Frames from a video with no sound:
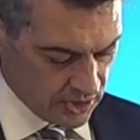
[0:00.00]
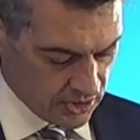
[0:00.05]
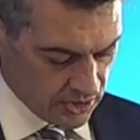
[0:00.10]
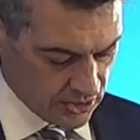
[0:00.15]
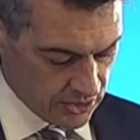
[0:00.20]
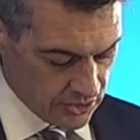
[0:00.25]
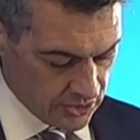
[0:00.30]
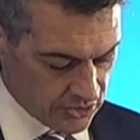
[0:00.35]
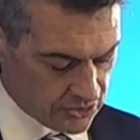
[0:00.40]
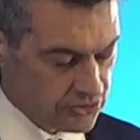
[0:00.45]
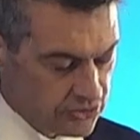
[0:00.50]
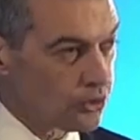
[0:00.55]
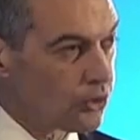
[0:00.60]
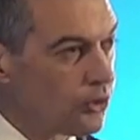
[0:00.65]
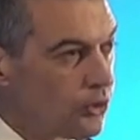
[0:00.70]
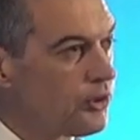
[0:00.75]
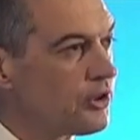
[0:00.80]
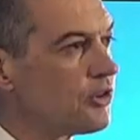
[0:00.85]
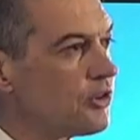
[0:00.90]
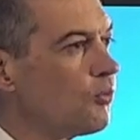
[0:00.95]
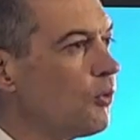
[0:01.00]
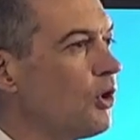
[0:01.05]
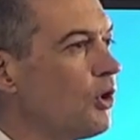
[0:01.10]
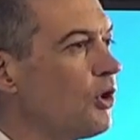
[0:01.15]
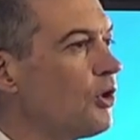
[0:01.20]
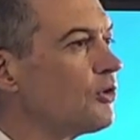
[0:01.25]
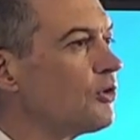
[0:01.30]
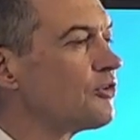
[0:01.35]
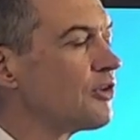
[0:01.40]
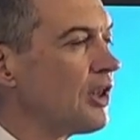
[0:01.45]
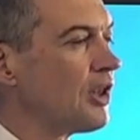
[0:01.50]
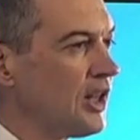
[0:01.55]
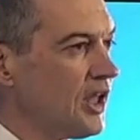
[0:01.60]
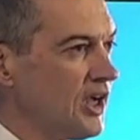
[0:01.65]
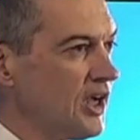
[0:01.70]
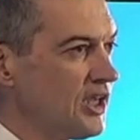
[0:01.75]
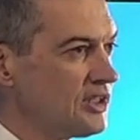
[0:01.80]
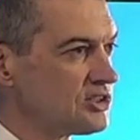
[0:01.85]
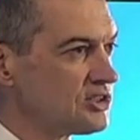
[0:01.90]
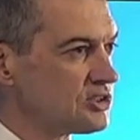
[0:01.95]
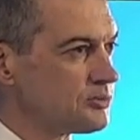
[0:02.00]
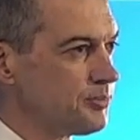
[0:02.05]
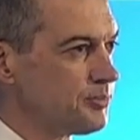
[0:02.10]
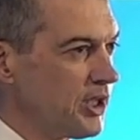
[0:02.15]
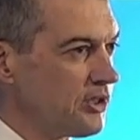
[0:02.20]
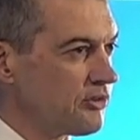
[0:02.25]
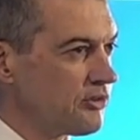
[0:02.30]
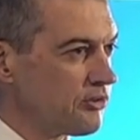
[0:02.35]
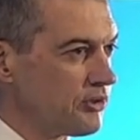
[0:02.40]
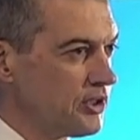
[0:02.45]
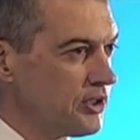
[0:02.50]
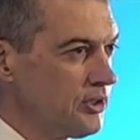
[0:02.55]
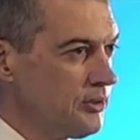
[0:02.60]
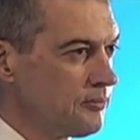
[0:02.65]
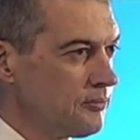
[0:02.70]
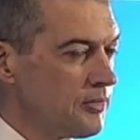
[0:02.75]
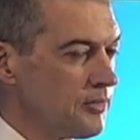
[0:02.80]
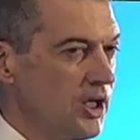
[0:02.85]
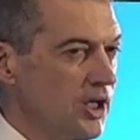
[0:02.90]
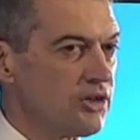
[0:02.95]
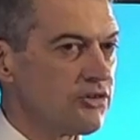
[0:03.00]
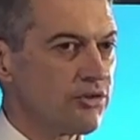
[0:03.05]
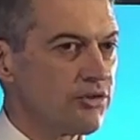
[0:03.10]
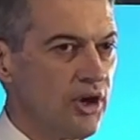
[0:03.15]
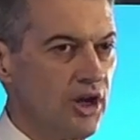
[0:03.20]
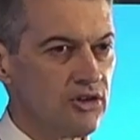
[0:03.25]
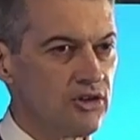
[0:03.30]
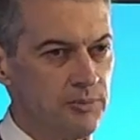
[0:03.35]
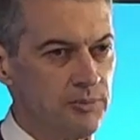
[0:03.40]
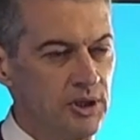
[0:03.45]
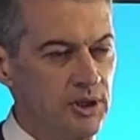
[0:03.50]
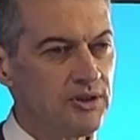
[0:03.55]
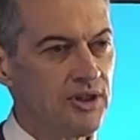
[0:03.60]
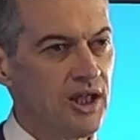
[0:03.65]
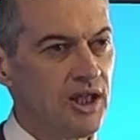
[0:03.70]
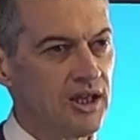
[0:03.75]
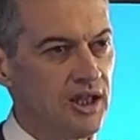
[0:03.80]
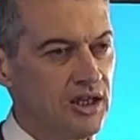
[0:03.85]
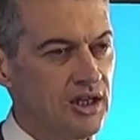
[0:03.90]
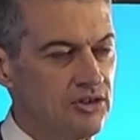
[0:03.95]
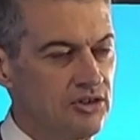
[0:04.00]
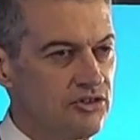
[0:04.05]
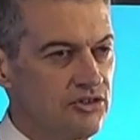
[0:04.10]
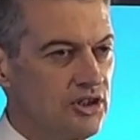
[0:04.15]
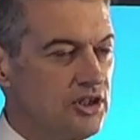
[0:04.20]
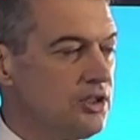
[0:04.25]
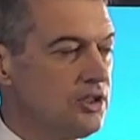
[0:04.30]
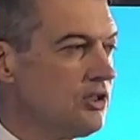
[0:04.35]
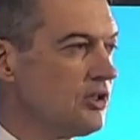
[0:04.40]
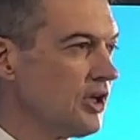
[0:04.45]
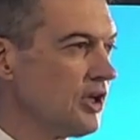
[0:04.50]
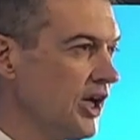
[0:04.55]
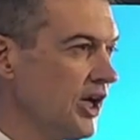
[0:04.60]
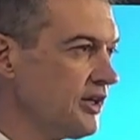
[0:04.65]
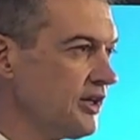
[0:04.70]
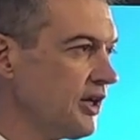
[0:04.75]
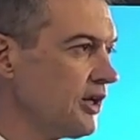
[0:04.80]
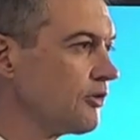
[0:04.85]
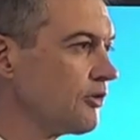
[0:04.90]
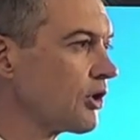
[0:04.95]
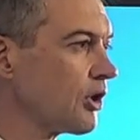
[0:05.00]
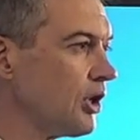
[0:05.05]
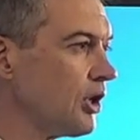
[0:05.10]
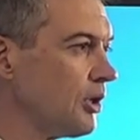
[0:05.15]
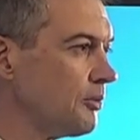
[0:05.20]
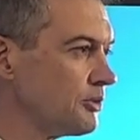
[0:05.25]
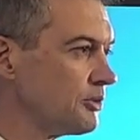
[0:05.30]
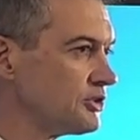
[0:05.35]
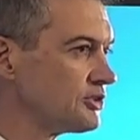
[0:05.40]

store it in the world's largest battery and transmit that energy 800 kilometres to